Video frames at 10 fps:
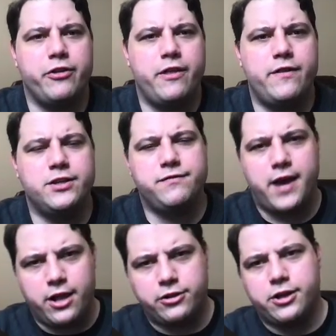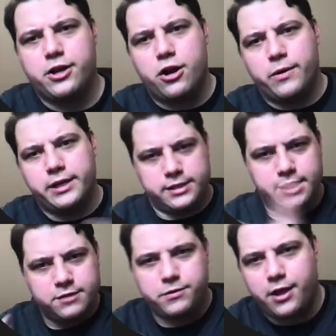Then this file could
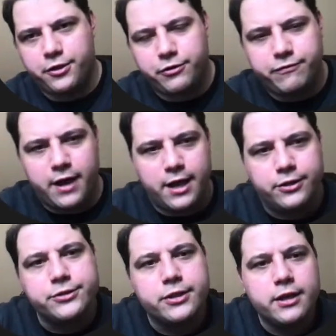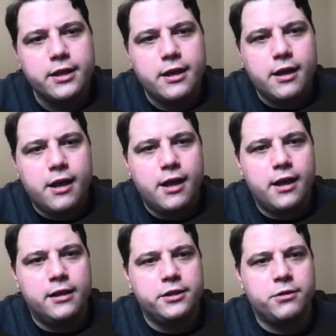coexist with other files
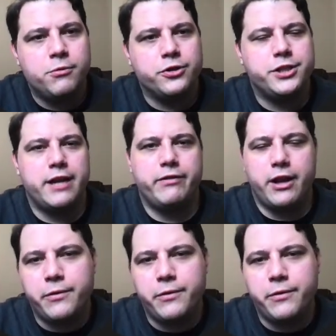a little more safely.